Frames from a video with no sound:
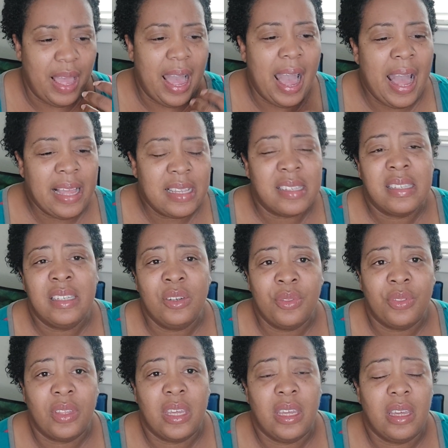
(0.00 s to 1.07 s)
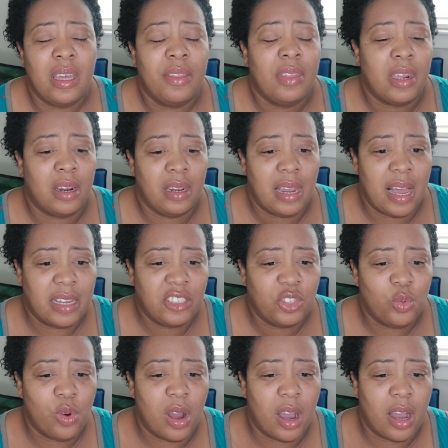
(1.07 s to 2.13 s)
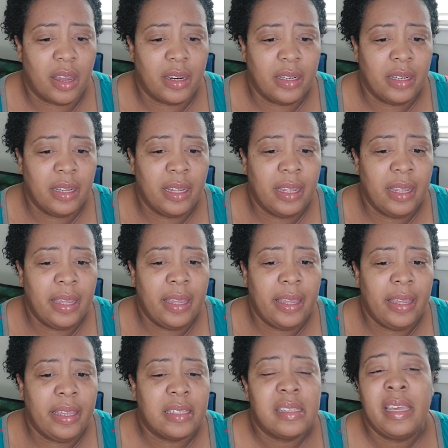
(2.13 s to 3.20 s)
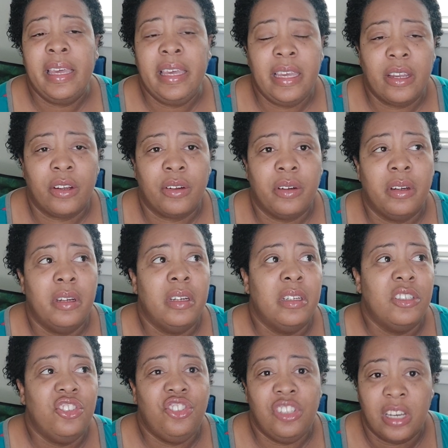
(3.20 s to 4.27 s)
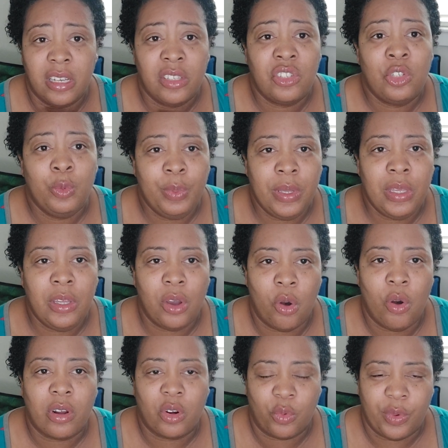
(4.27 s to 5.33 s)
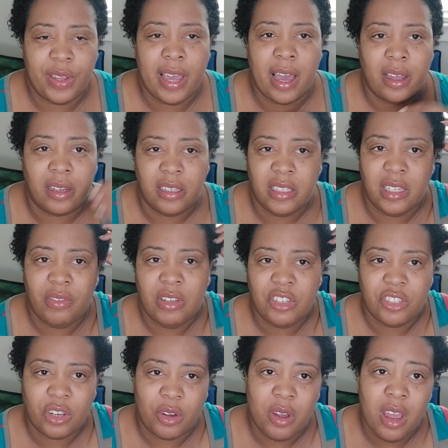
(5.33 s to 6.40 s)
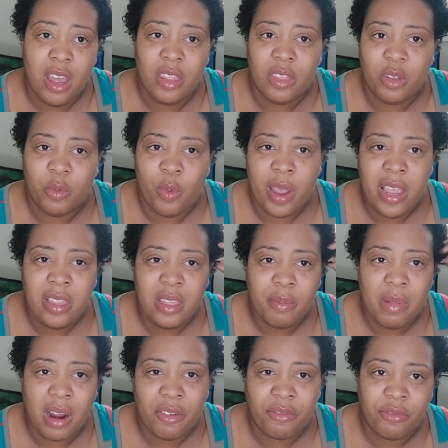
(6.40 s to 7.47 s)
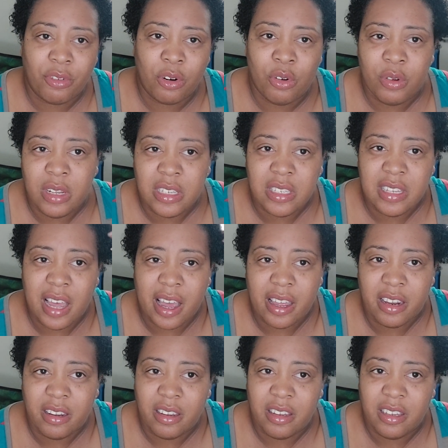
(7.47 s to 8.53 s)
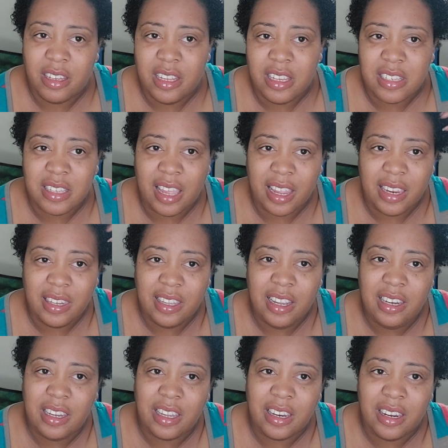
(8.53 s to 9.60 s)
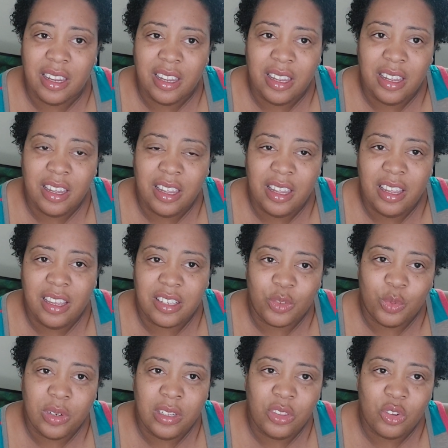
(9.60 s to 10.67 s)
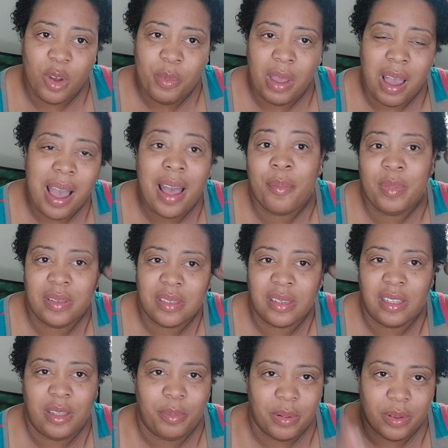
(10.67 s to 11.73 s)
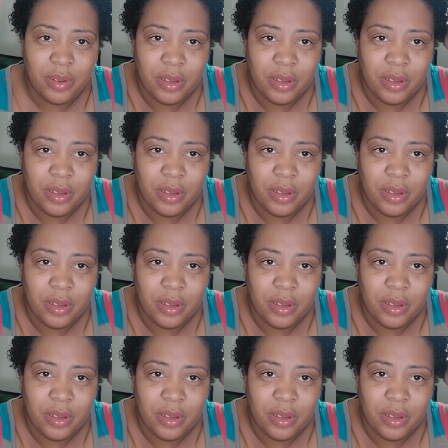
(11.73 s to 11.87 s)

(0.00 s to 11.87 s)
I still think that Elijah Wan is here just to be on a reality TV show. The way that my fro is leaning is really throwing me out. I'm asleep.